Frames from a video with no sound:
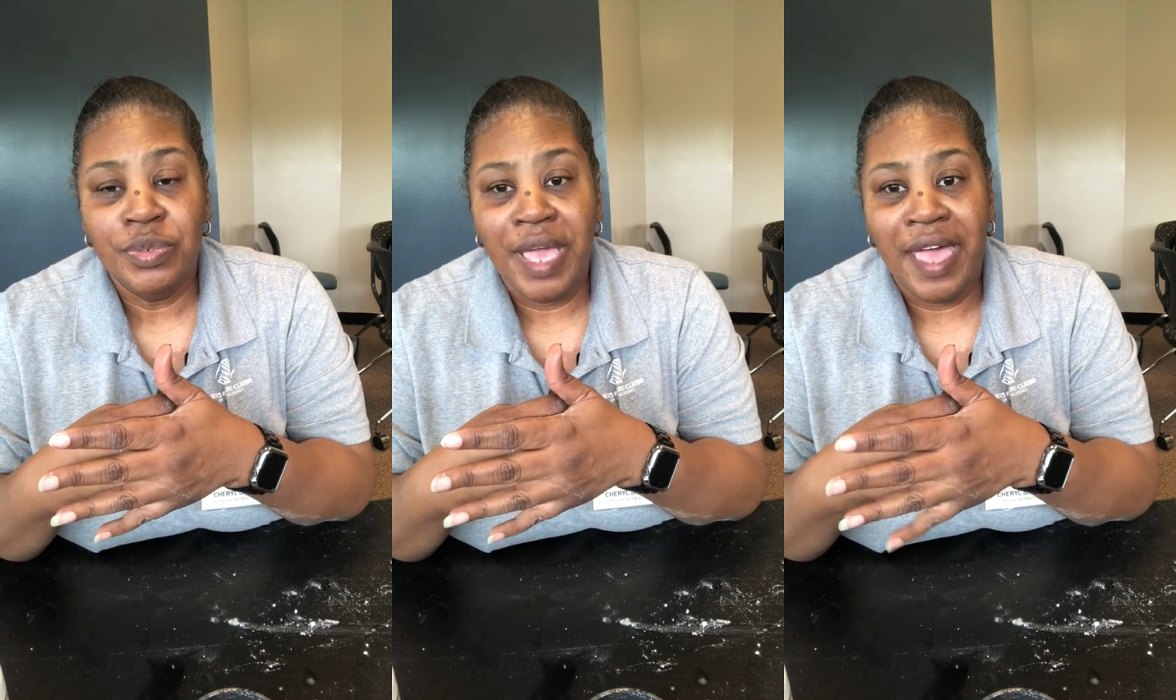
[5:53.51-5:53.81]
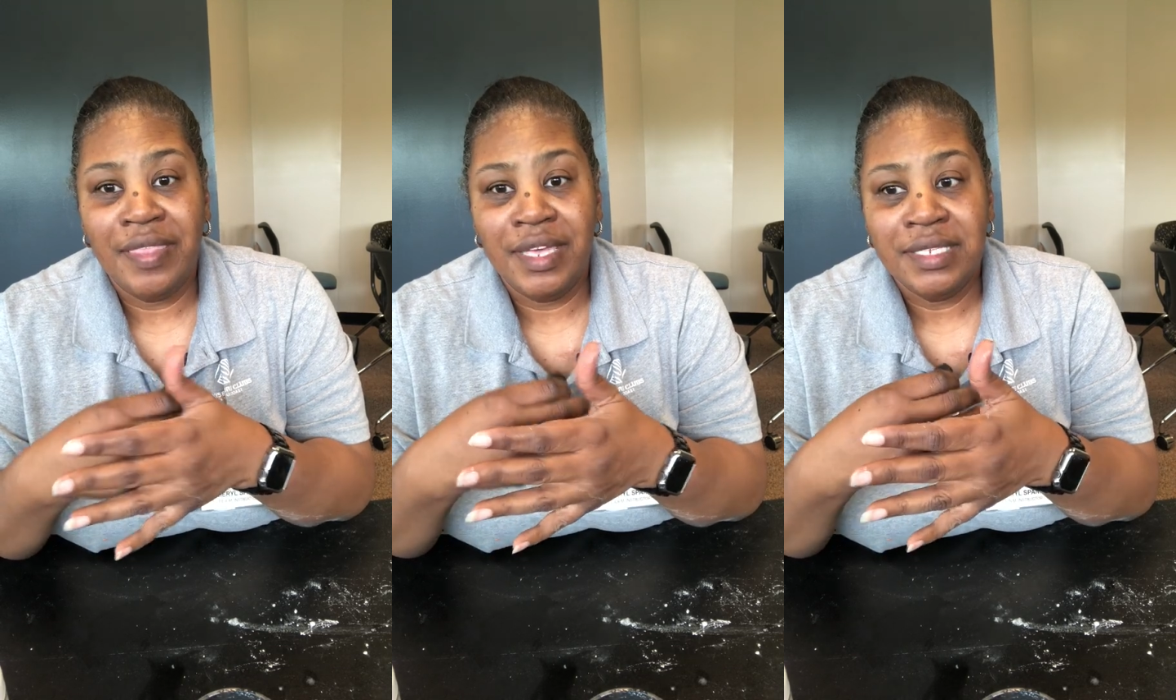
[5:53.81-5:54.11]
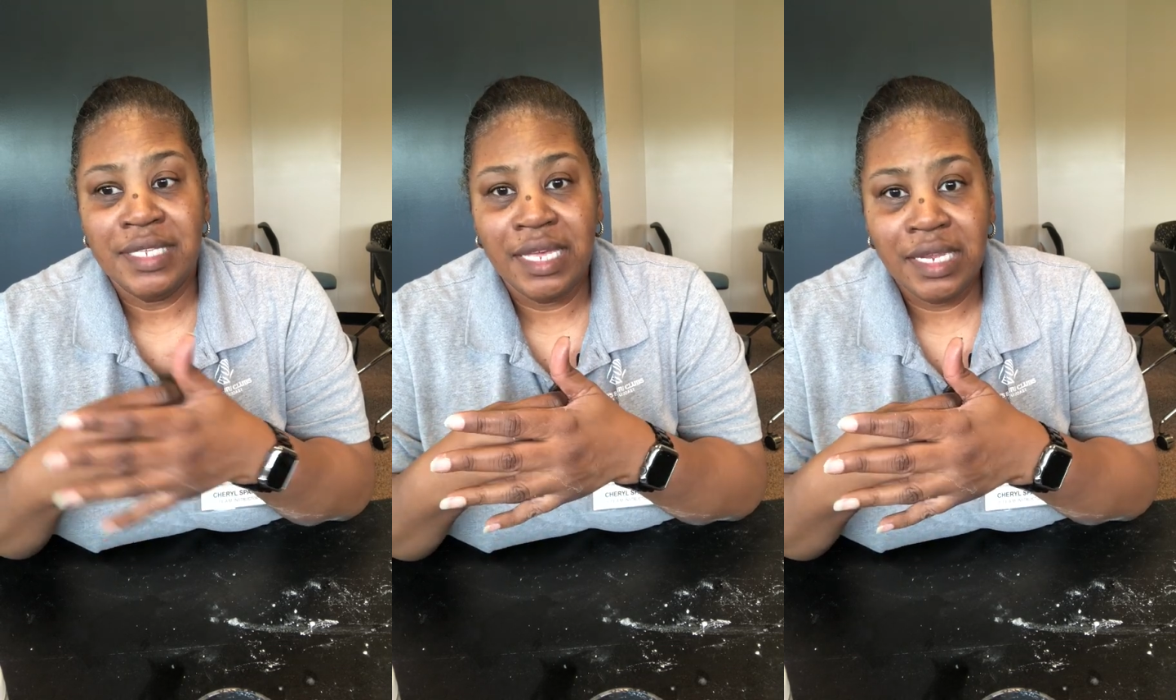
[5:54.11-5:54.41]
you add that
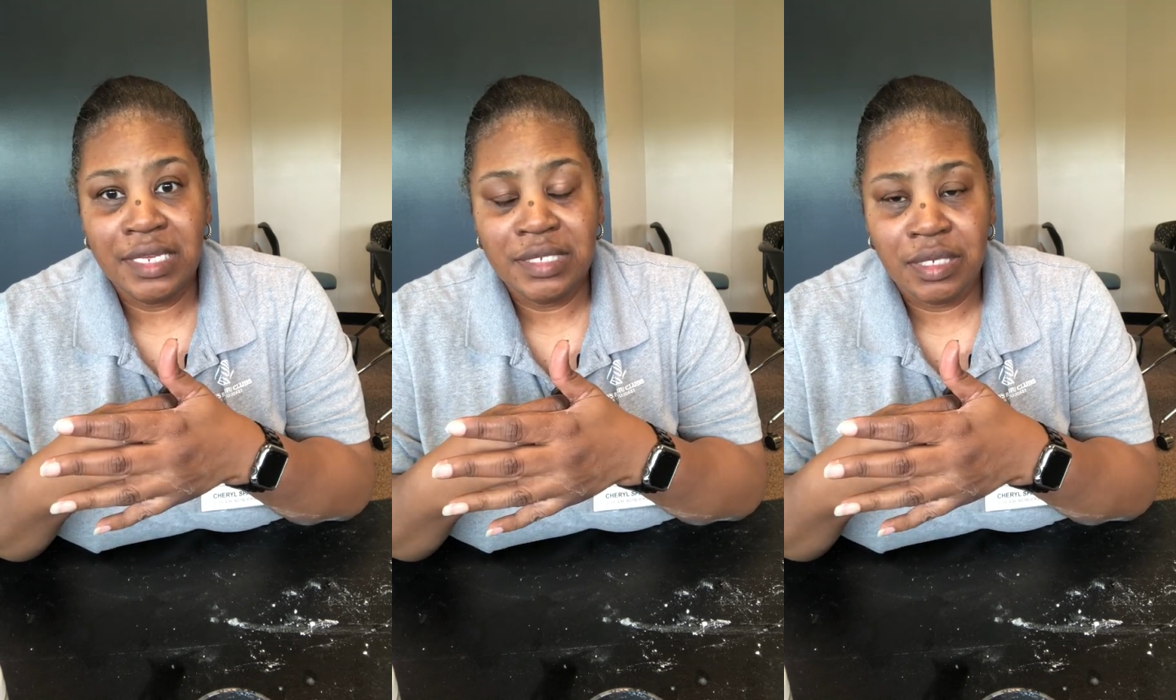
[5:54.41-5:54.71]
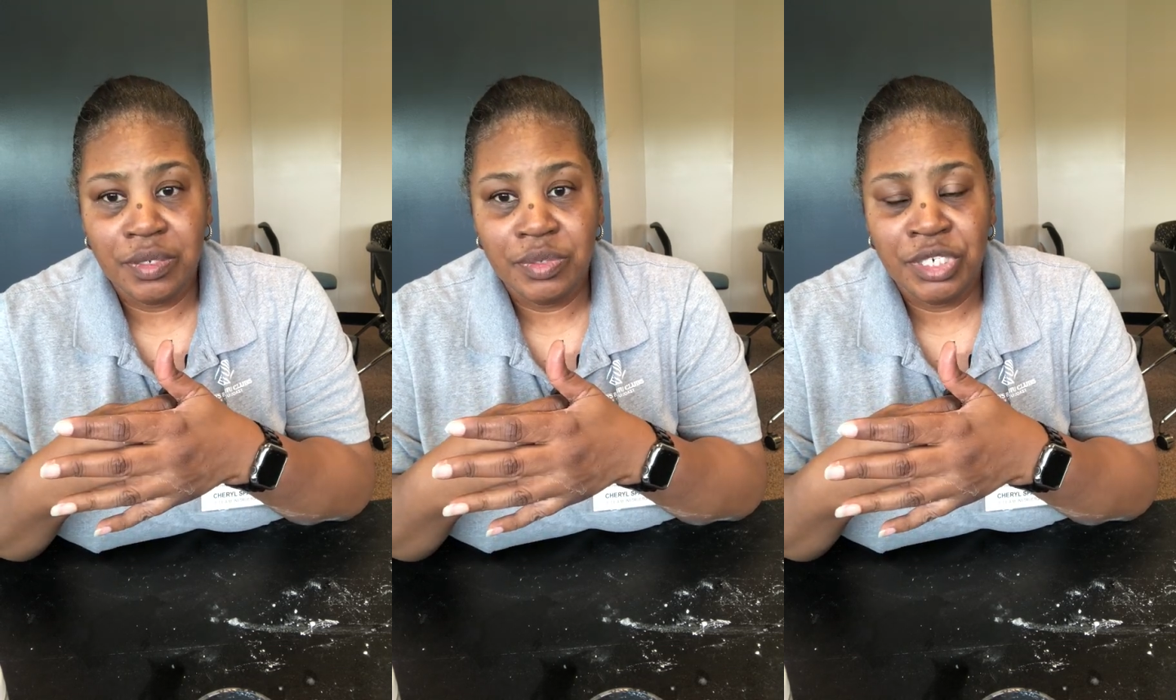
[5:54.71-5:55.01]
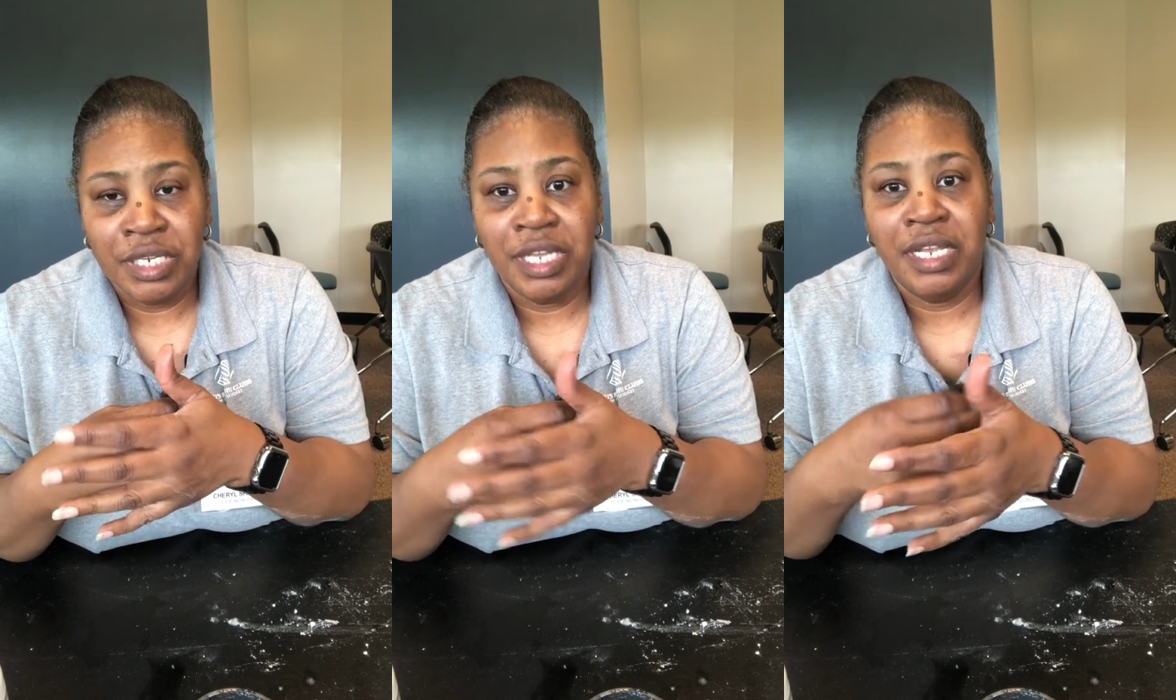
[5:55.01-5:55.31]
saline
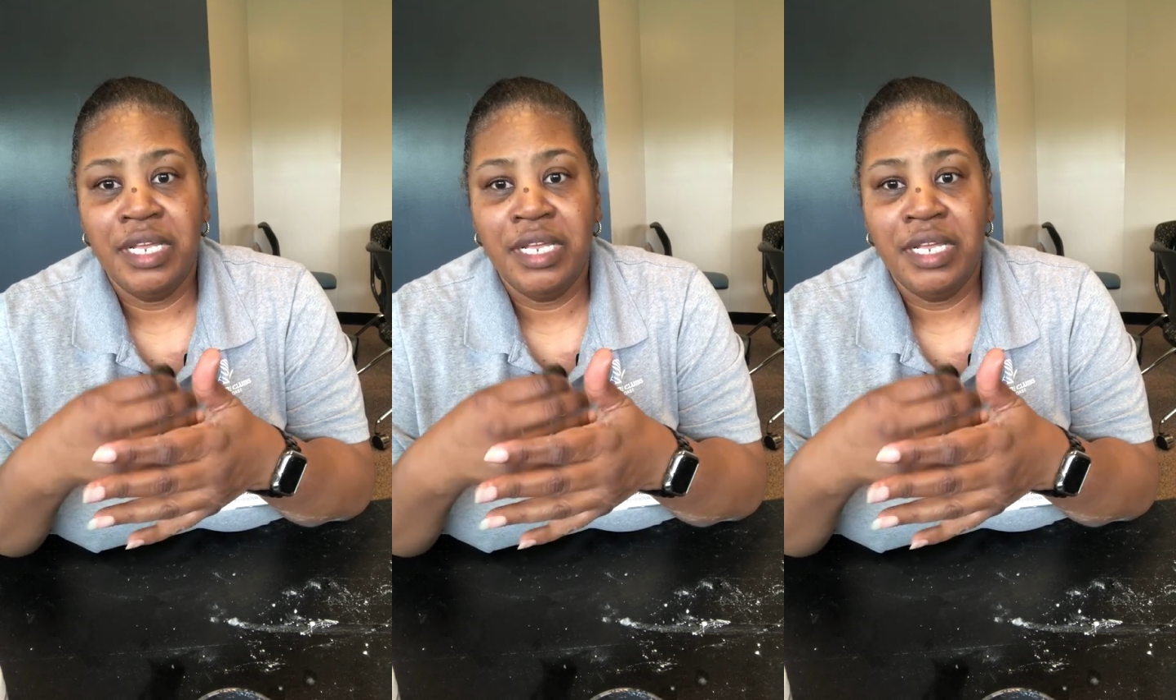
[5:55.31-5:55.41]
solution in it,